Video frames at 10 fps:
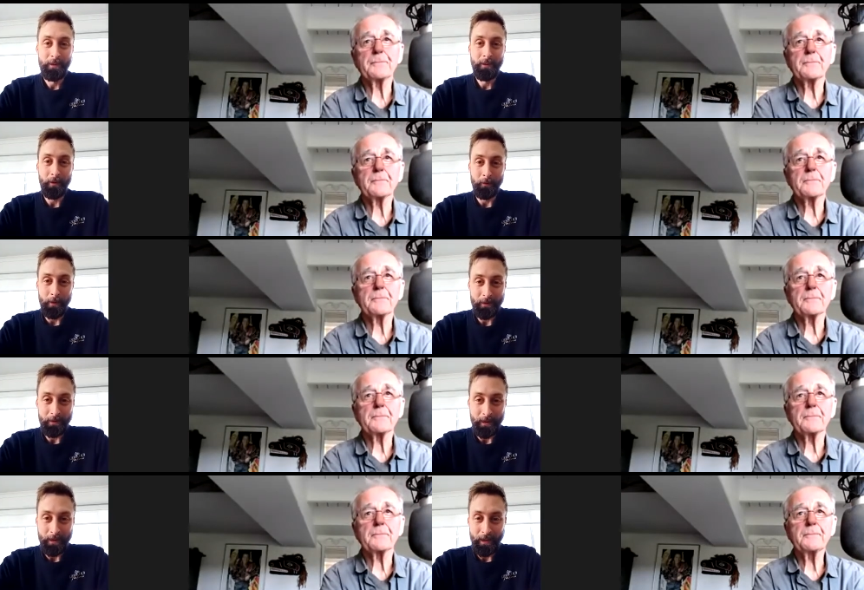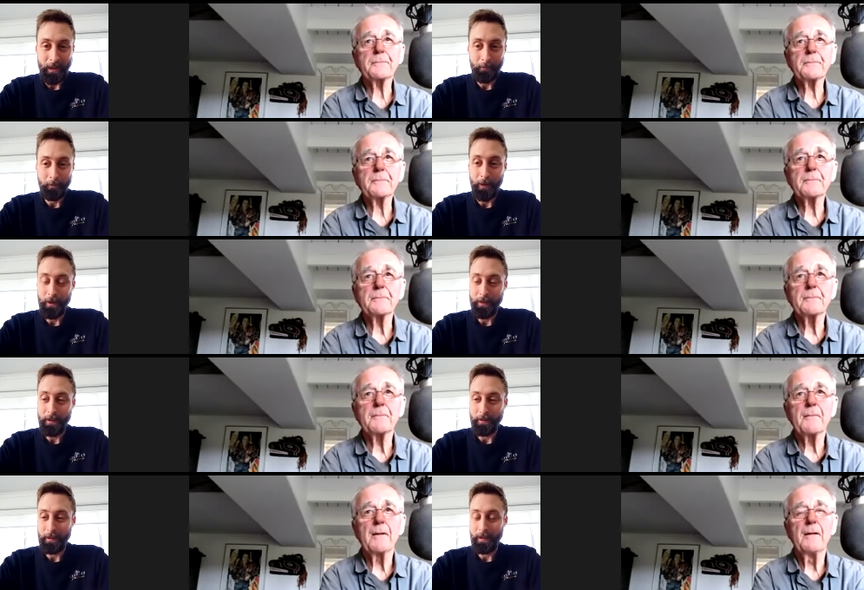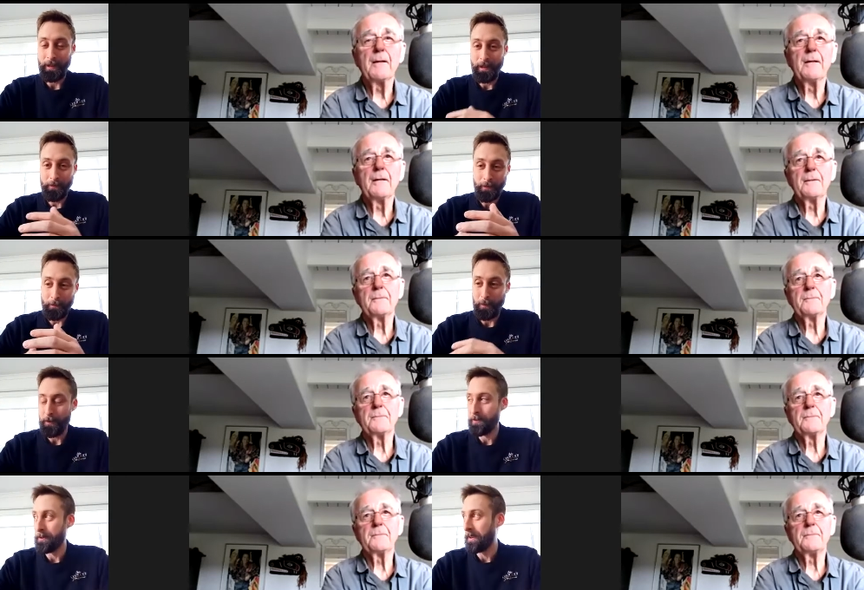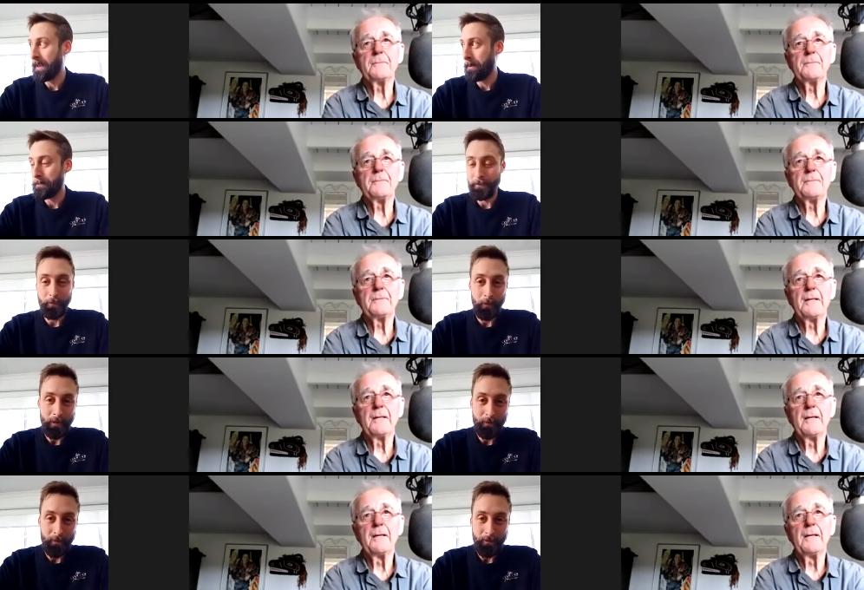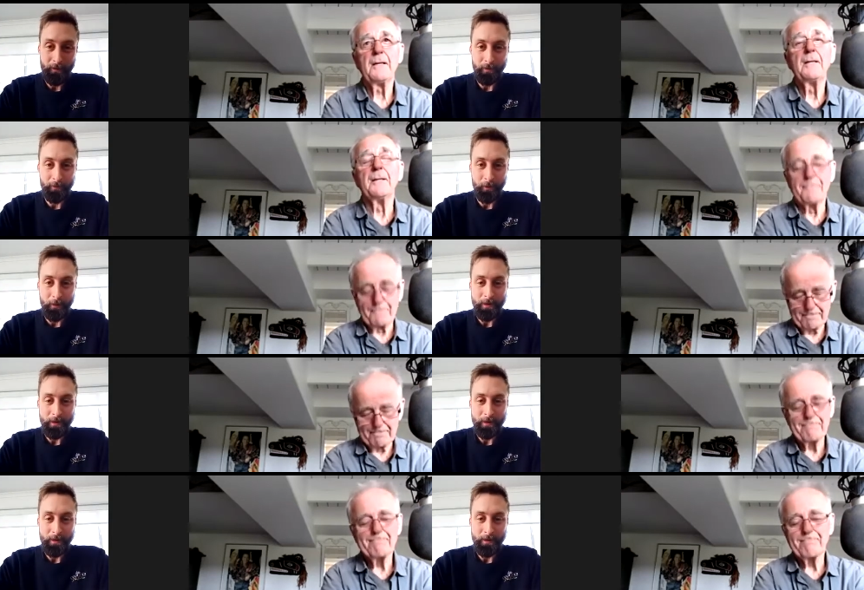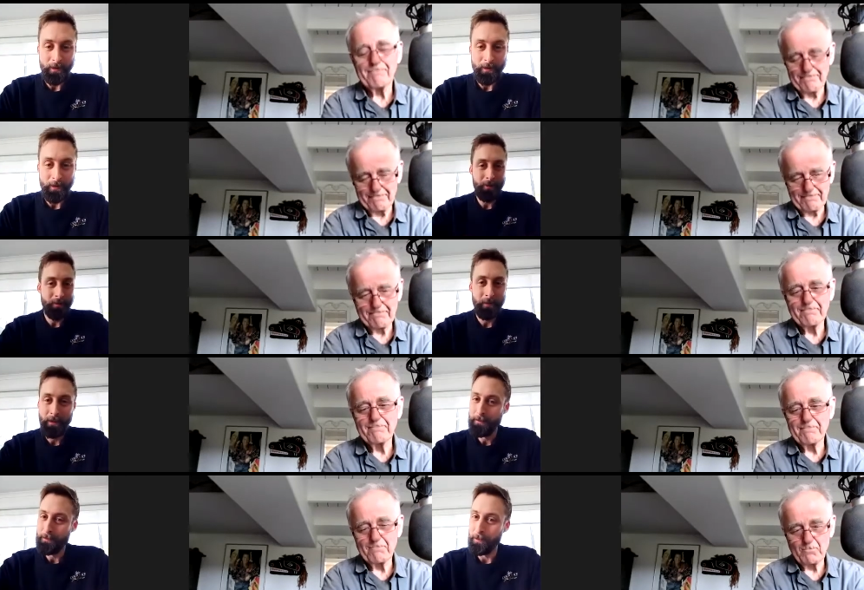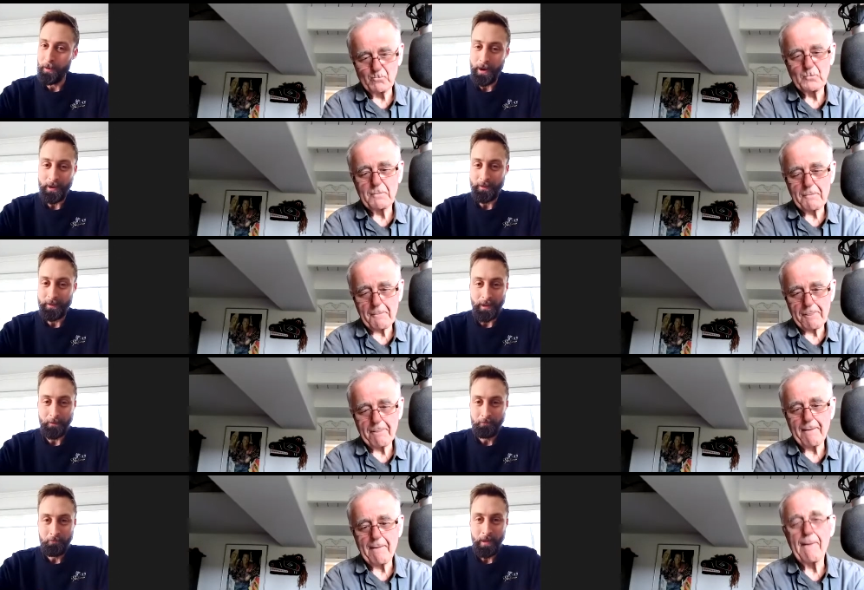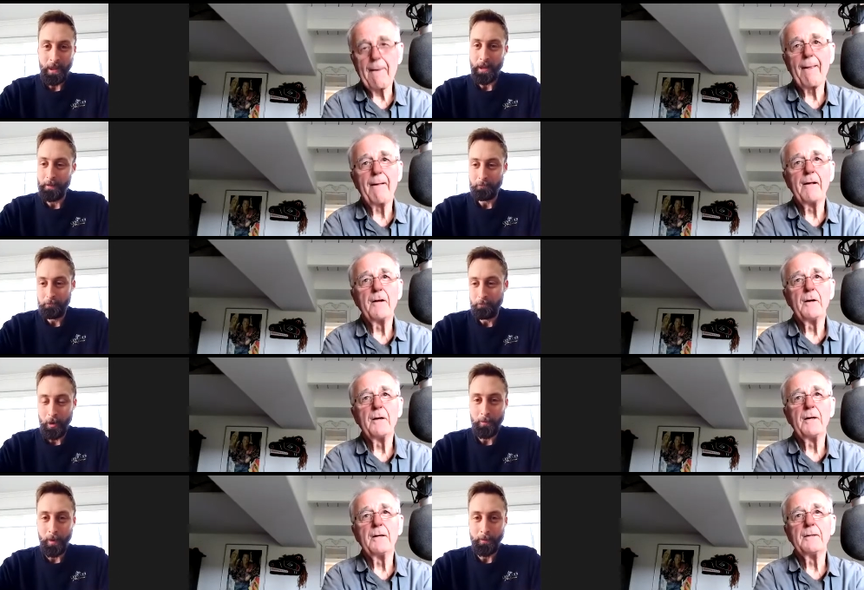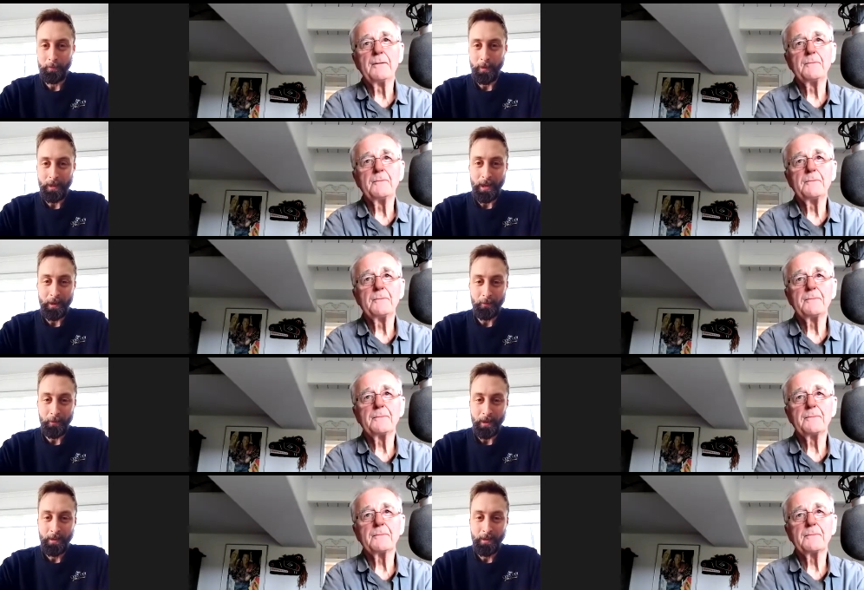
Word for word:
Speaker 1: correctly. Um, you know they here in the Barossa it can get up to 40, 45 degrees. They think most varieties say, "Hey, no problem, we can handle that,"